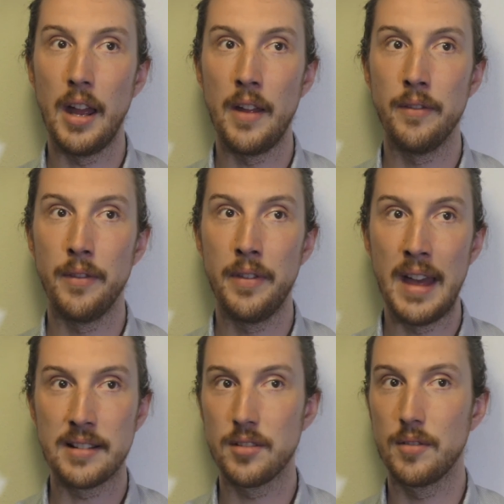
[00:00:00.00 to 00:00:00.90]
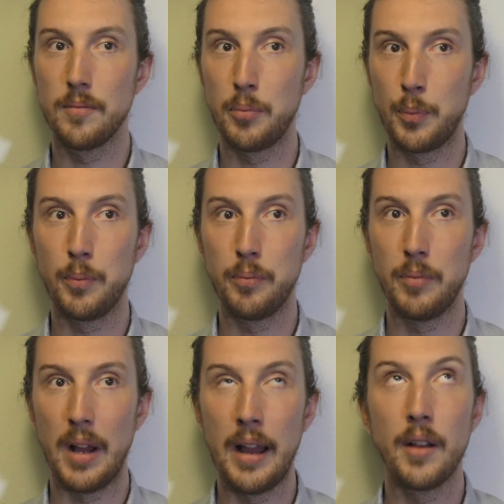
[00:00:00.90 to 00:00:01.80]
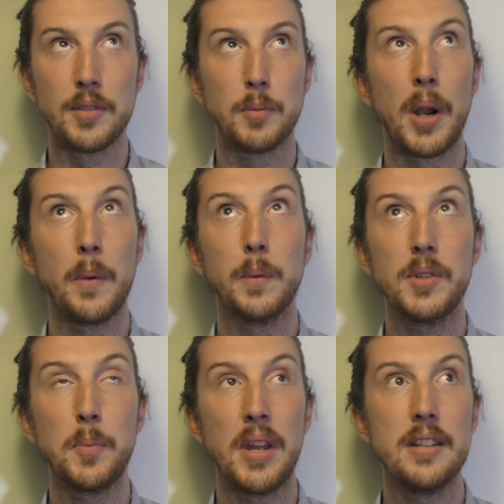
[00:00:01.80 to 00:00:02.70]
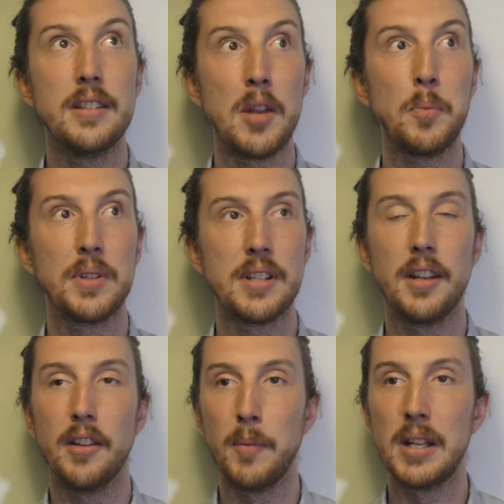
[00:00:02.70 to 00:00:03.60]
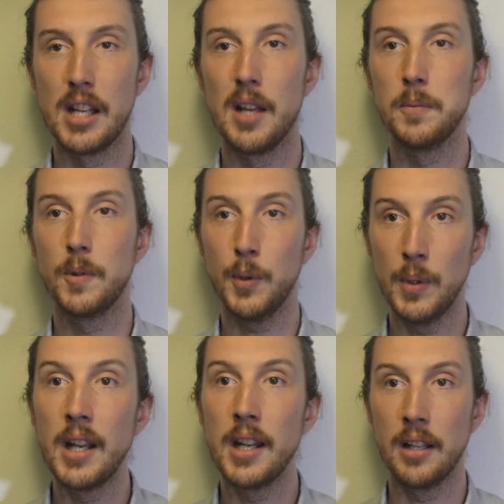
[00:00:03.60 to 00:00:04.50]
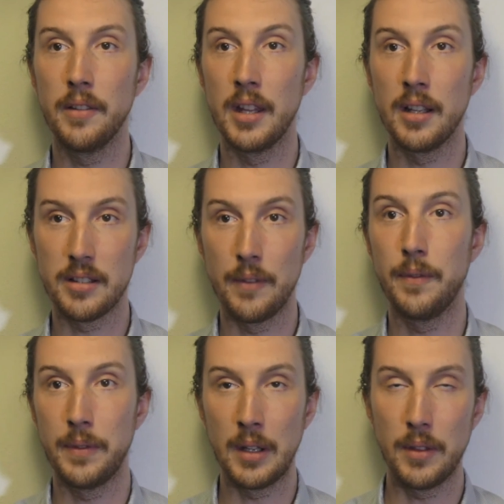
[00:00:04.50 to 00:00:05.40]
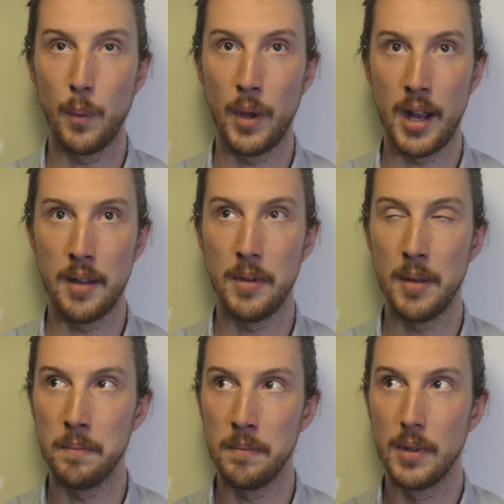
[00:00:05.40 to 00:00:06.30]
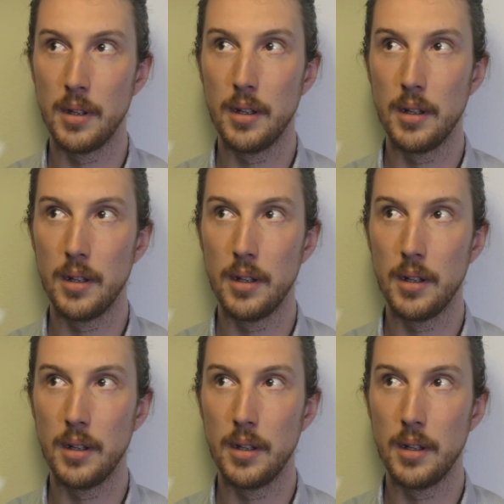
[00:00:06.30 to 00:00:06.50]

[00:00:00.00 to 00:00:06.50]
and that's, I also probably spend 10% of my time creating things. I think that when I am